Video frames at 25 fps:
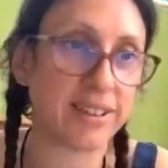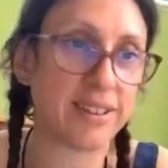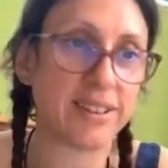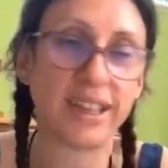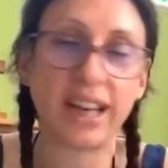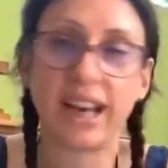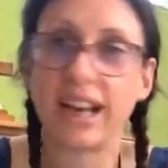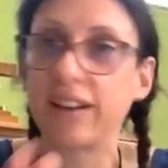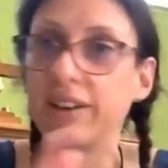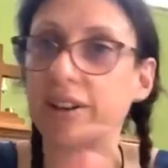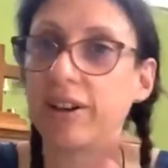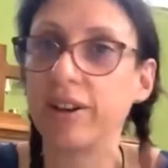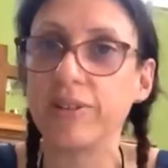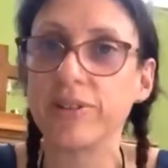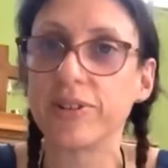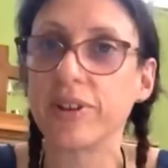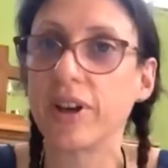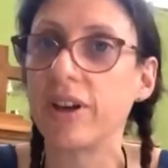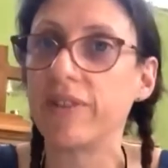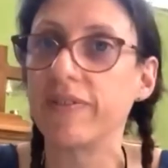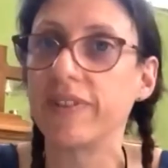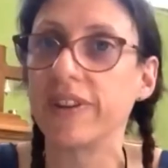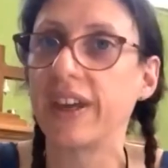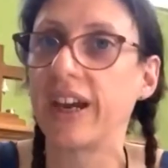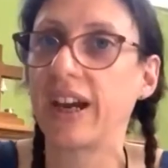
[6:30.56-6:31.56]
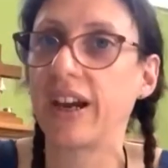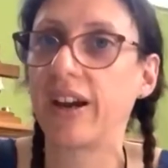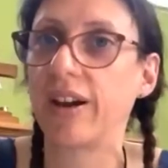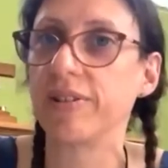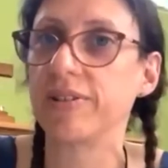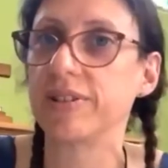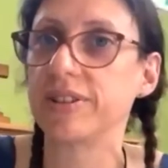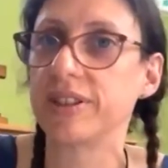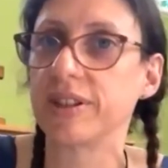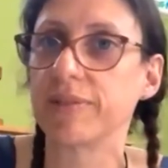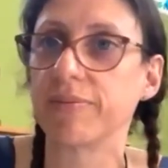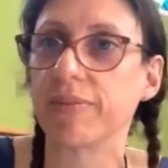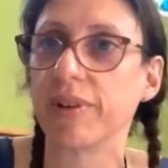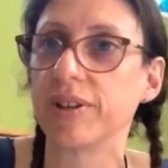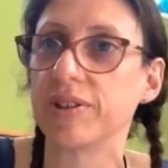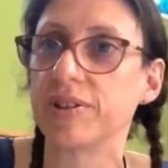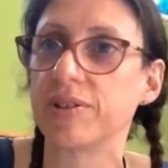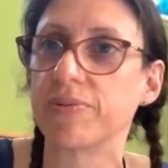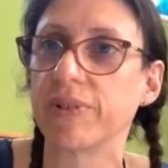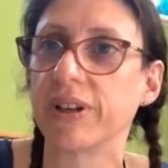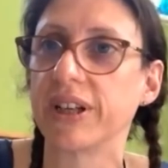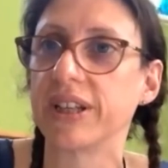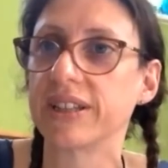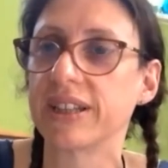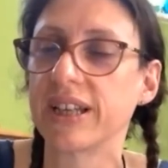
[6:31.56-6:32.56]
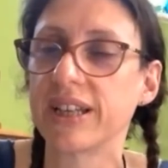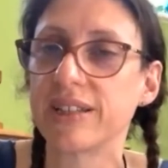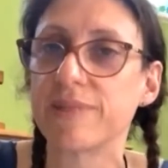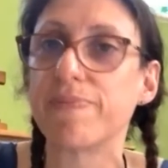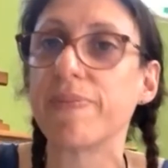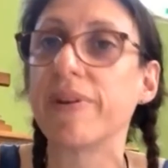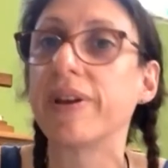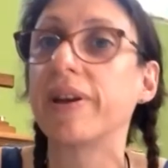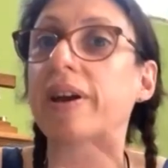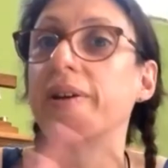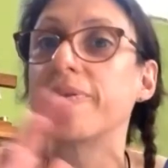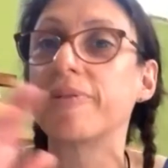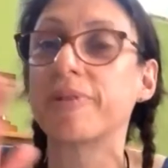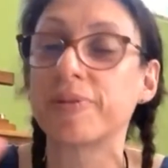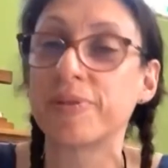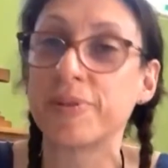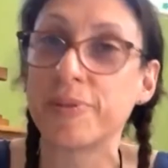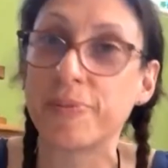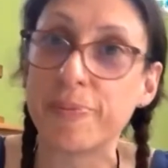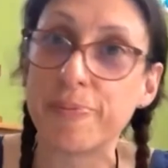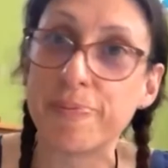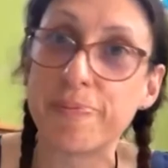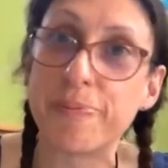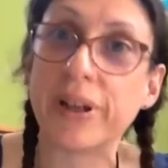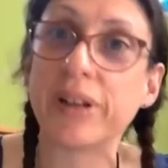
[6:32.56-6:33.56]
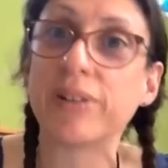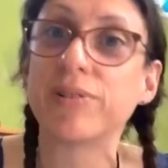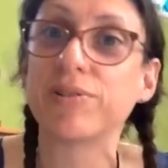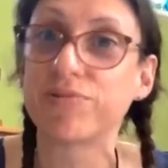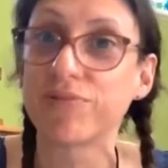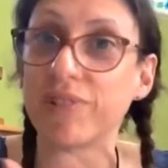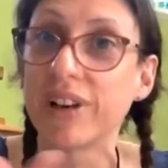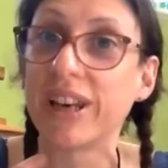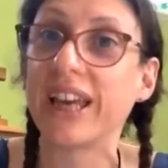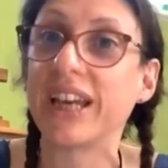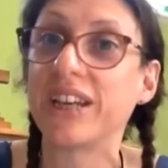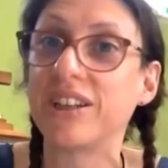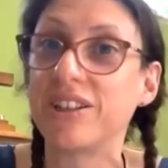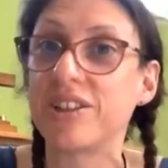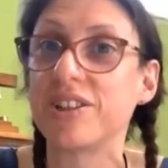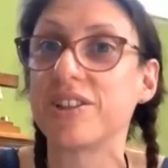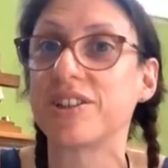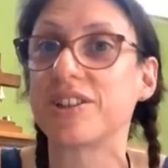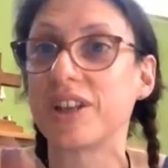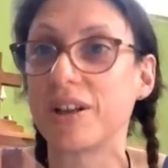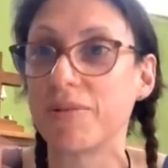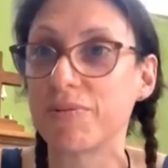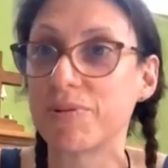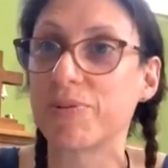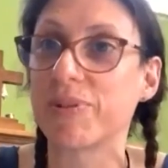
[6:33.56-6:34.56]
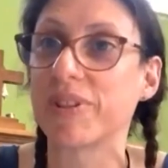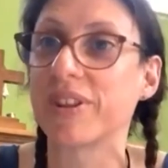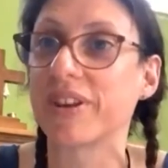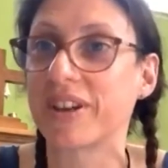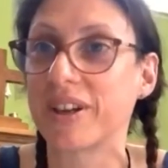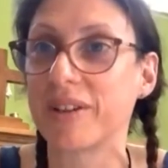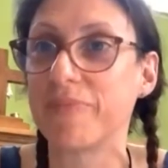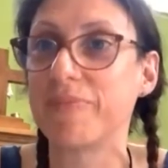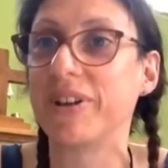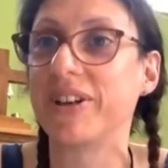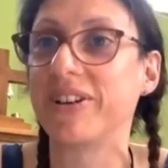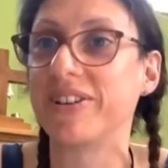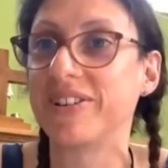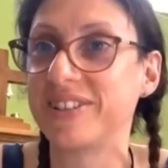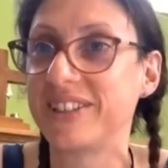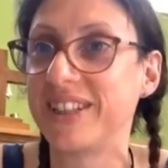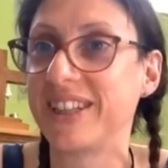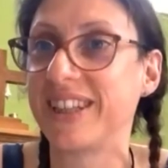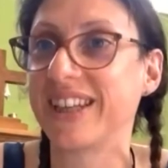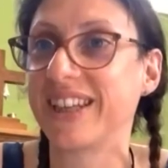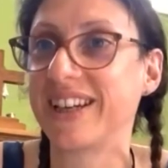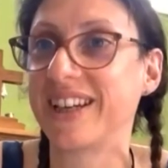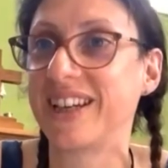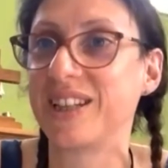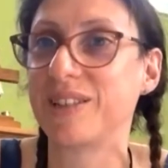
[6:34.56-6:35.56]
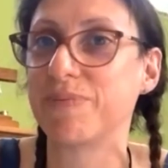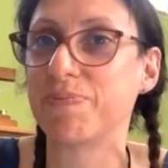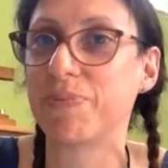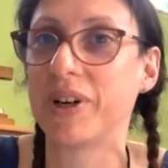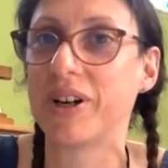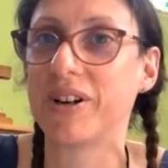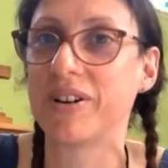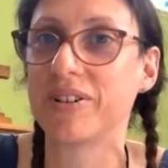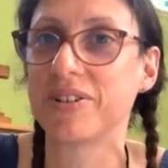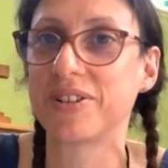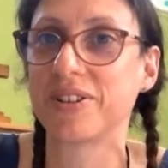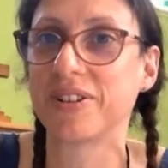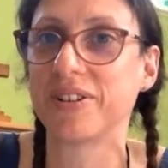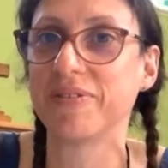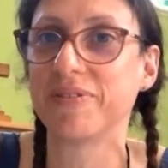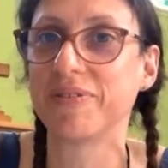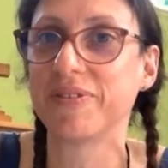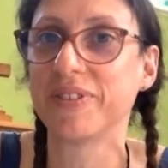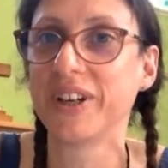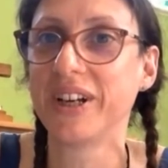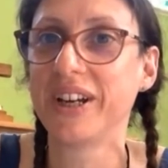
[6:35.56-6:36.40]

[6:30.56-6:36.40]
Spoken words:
Dan, who's over there hosting most weeks, has been able to build relationships with the community that he's part of.